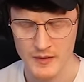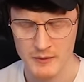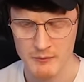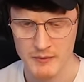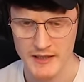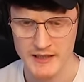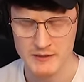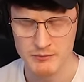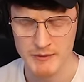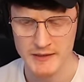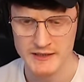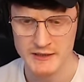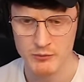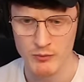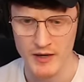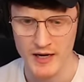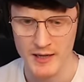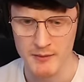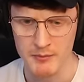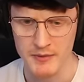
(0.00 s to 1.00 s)
But that's basically
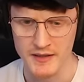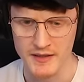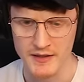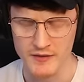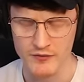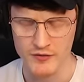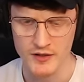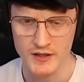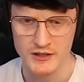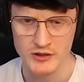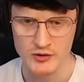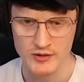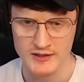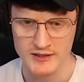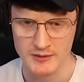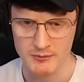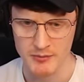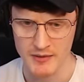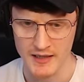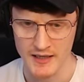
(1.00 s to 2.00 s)
what happened in the first
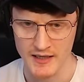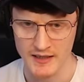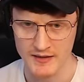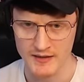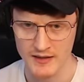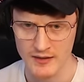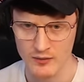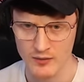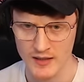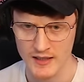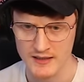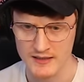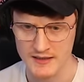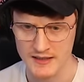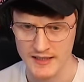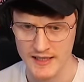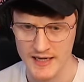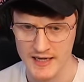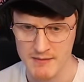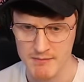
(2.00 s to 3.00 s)
Jurassic Park. They all had to
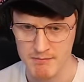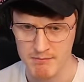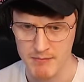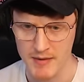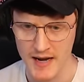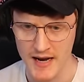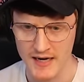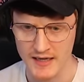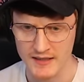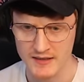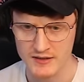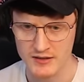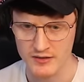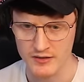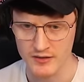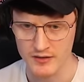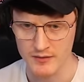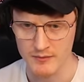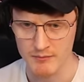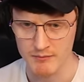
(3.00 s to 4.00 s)
get back to
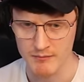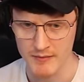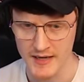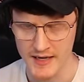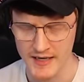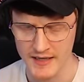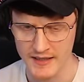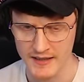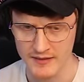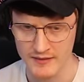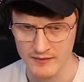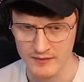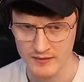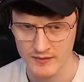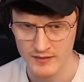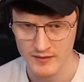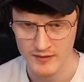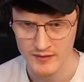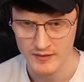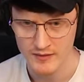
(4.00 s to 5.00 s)
the main
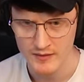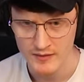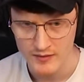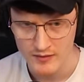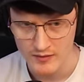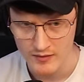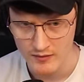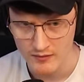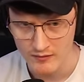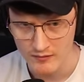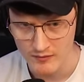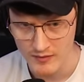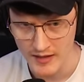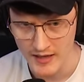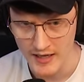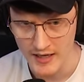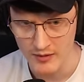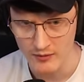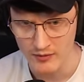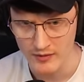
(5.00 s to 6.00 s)

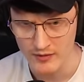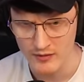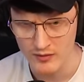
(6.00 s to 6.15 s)
area.